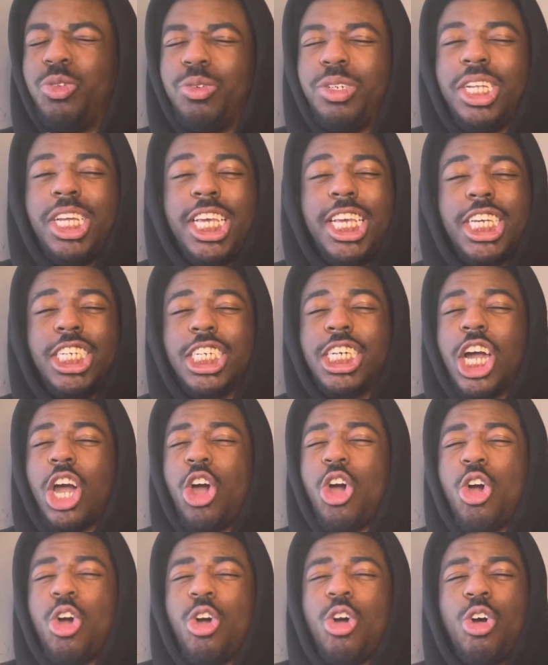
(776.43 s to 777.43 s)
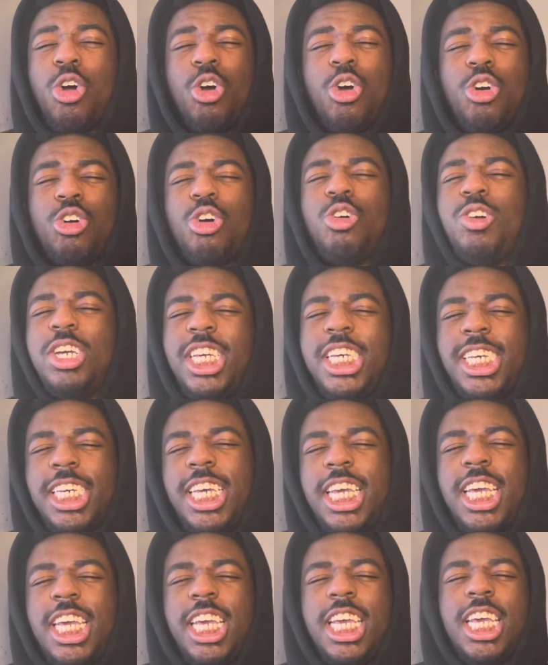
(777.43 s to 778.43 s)
Nico!
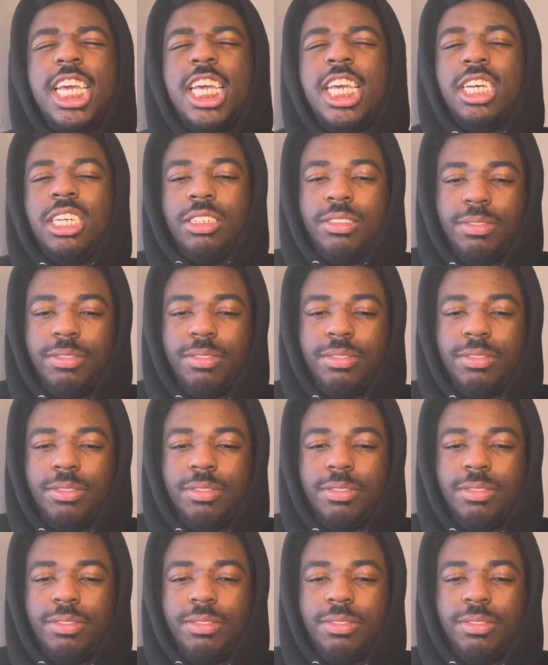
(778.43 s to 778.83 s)
Iki!